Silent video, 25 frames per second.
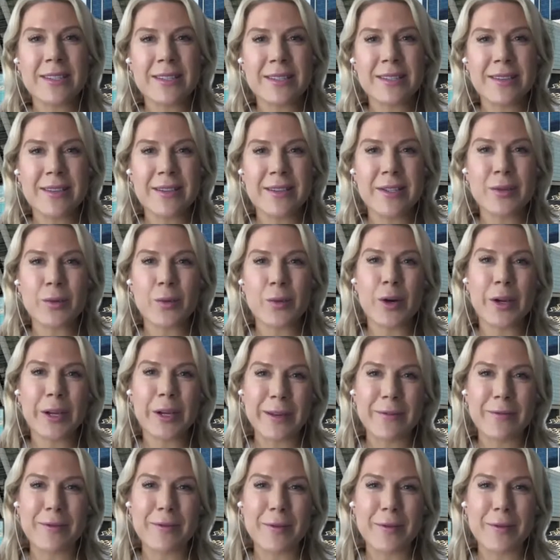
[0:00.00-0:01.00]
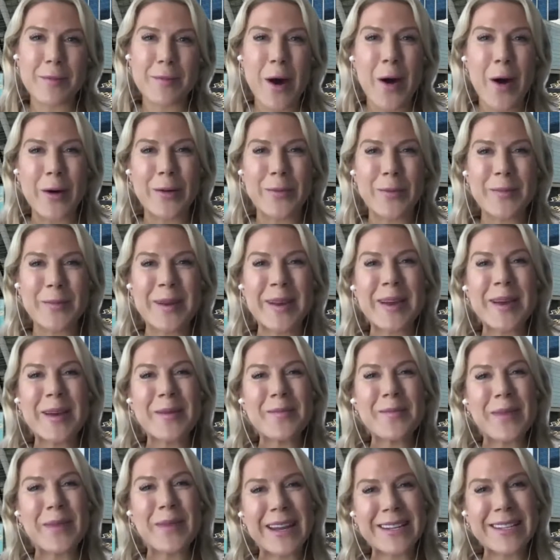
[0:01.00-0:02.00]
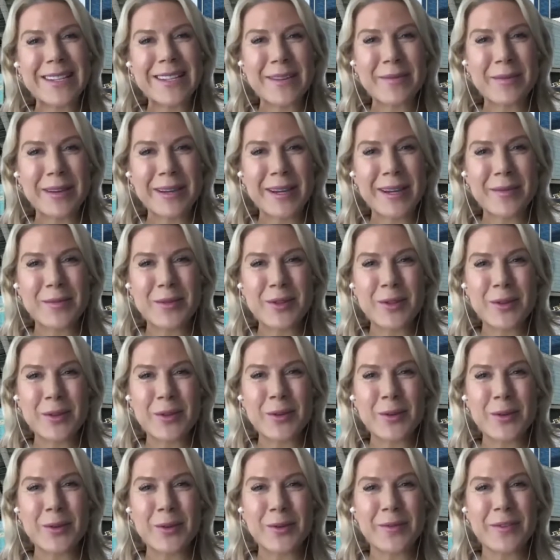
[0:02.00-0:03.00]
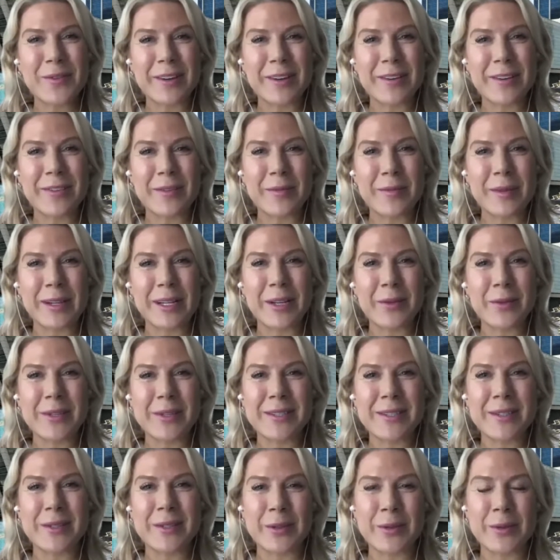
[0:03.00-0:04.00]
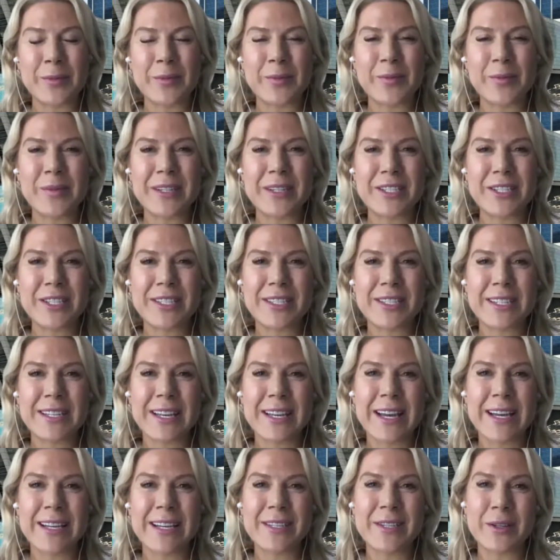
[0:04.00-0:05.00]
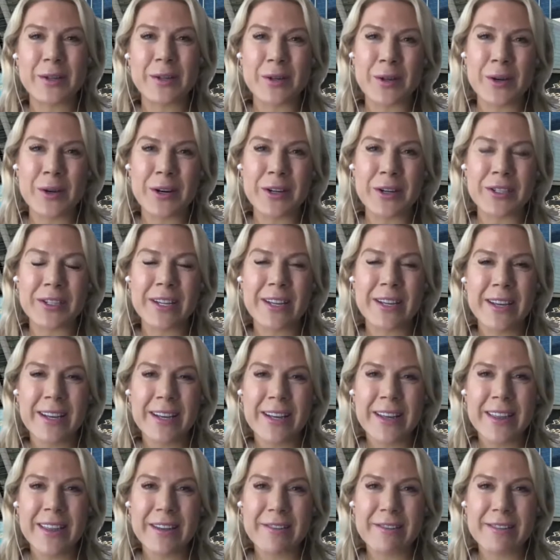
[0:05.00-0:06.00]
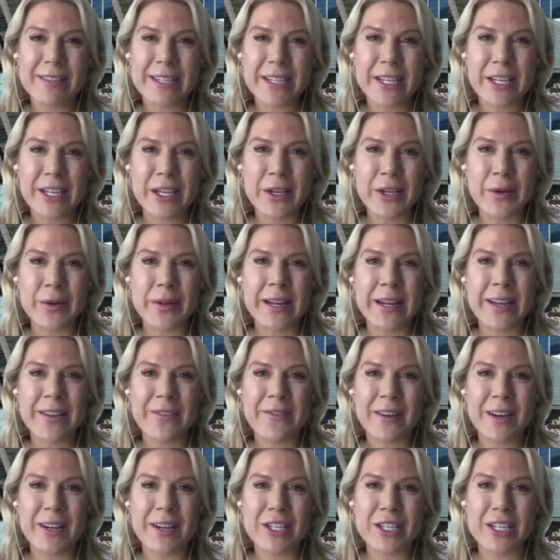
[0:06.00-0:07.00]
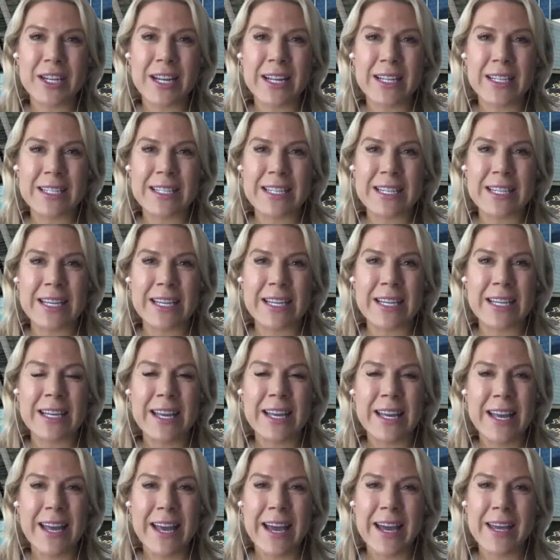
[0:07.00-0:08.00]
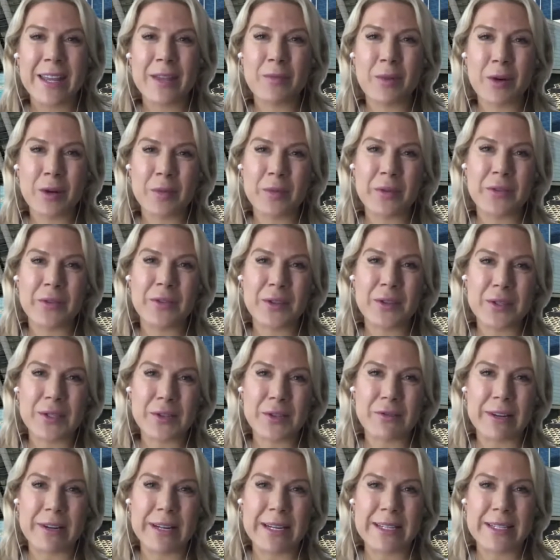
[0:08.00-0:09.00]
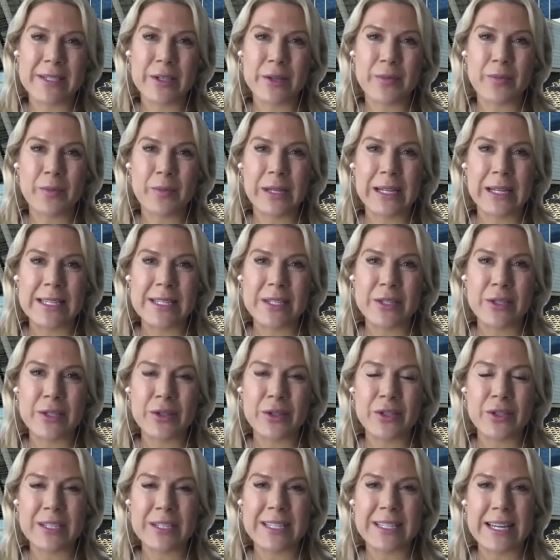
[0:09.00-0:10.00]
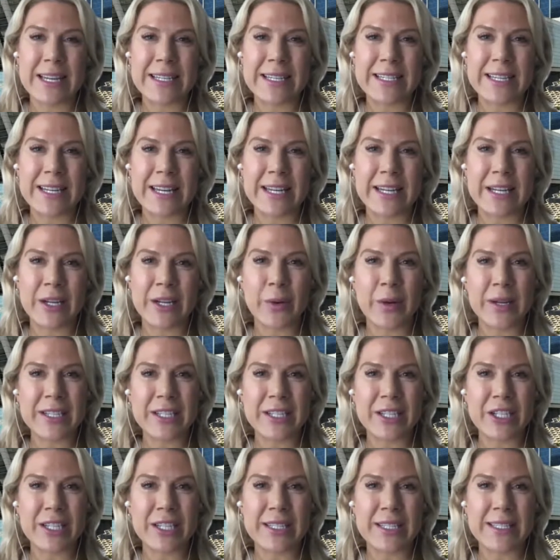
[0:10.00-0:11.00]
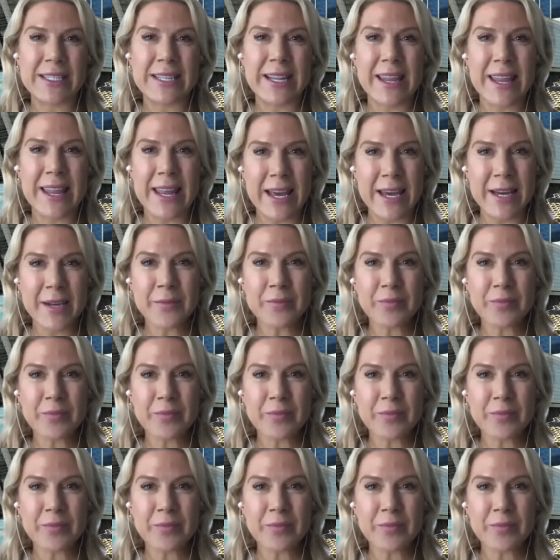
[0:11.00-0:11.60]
this working from home pandemic, I'm sure you're all very familiar with Zoom, but just in case you're not, there is a Q&A functionality at the bottom of your screen. So please do just enter any questions there.